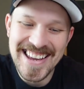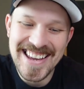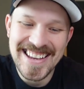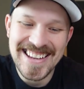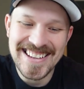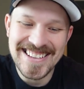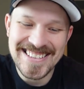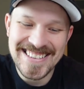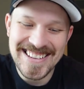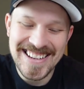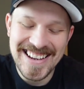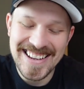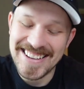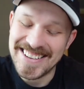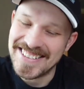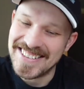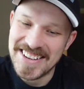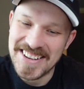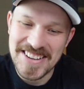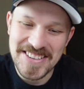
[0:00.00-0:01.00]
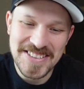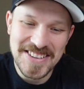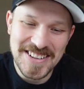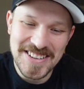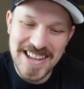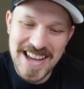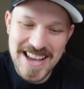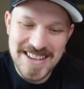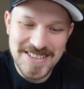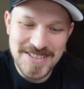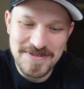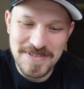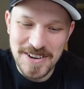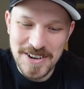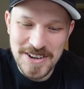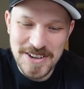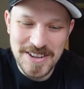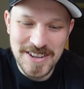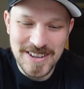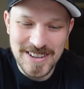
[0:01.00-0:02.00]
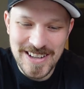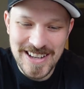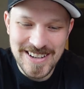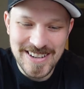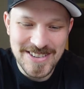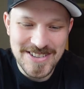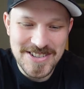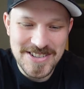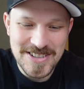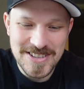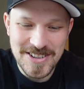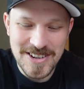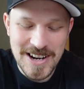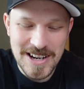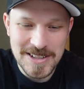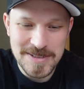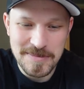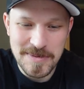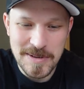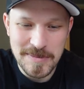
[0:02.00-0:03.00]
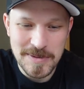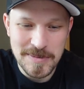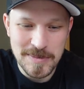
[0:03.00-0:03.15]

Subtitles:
The last part of the letter just cracks me up